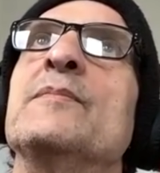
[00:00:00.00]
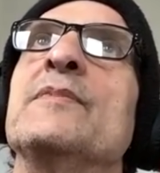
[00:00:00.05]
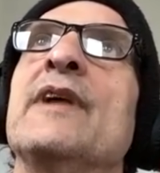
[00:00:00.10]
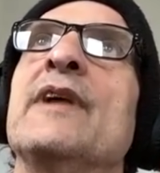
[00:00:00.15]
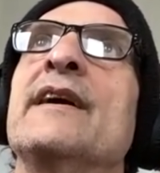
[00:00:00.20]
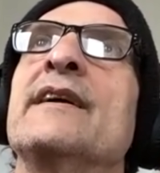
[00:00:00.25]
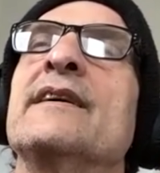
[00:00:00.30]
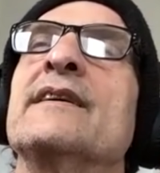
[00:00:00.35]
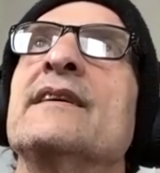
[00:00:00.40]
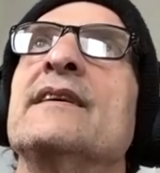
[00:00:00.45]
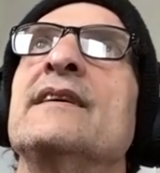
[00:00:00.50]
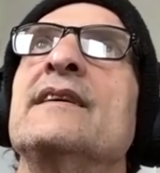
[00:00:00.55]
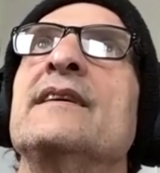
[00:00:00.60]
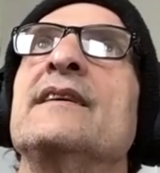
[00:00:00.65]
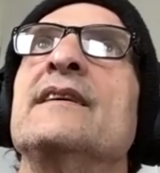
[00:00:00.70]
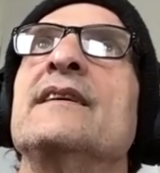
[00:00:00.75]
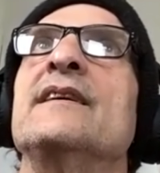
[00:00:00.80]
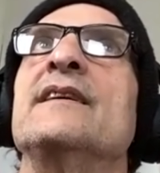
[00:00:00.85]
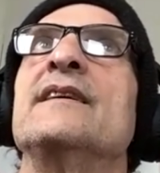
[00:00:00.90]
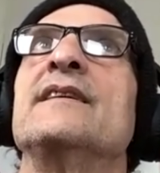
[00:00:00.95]
Like
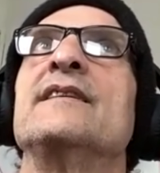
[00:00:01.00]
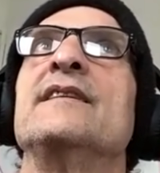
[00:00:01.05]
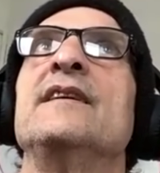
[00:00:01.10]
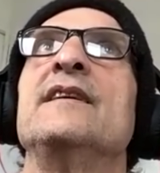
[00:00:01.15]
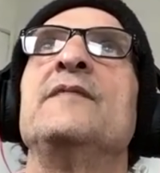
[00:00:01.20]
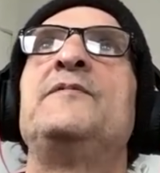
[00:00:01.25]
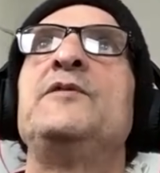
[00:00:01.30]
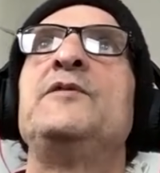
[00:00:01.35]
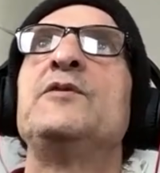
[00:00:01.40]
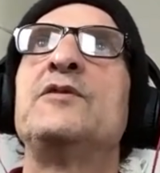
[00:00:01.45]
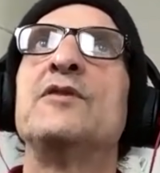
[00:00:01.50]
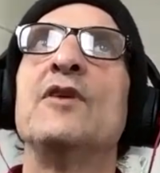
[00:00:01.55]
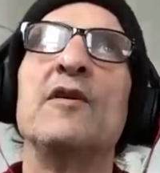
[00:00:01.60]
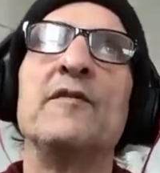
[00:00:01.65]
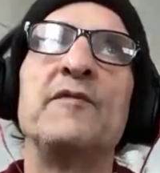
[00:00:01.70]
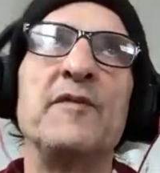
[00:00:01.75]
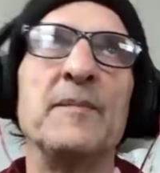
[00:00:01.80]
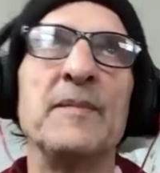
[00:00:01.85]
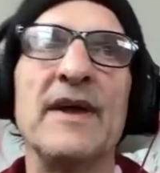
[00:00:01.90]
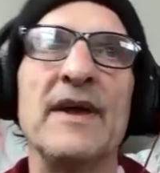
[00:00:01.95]
if you go
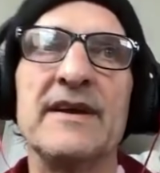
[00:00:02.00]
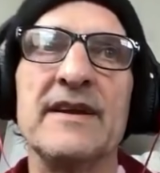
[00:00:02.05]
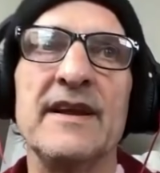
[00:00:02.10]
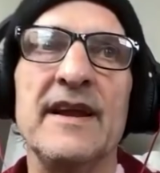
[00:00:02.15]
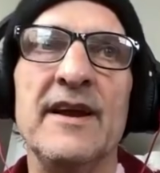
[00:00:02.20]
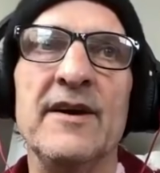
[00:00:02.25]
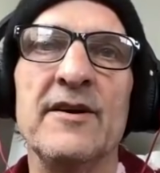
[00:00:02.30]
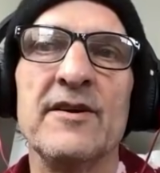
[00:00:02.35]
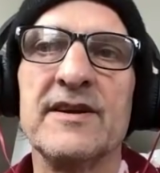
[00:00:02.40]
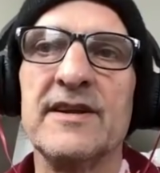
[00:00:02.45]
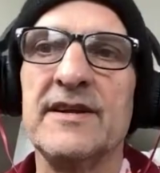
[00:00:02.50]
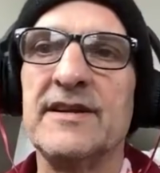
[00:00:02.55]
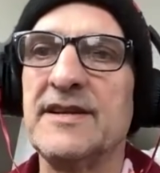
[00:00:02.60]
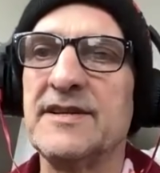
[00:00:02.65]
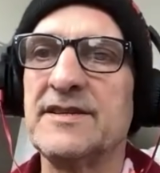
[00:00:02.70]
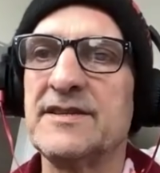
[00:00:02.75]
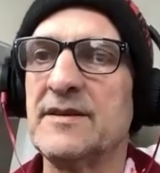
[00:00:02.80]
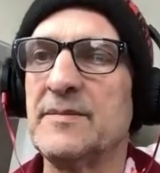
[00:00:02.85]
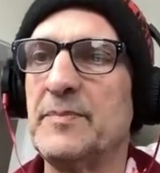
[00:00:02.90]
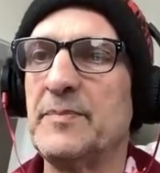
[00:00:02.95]
from like an
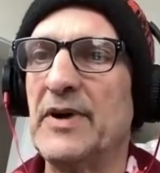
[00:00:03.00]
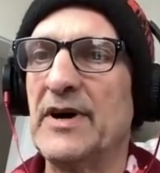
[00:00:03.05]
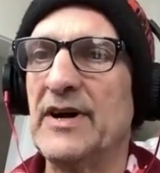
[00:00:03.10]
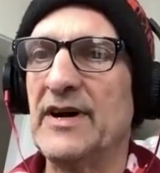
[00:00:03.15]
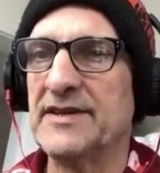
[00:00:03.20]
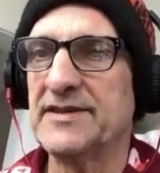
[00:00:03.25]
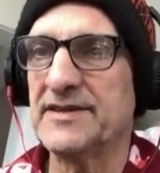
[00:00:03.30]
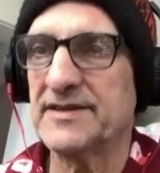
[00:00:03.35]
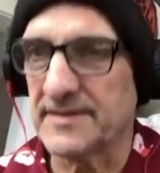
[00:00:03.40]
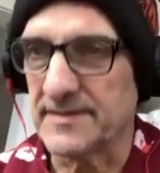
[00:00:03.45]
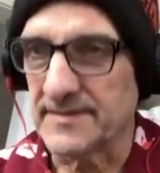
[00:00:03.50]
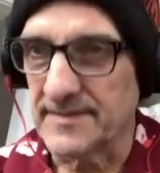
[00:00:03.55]
air-conditioned bus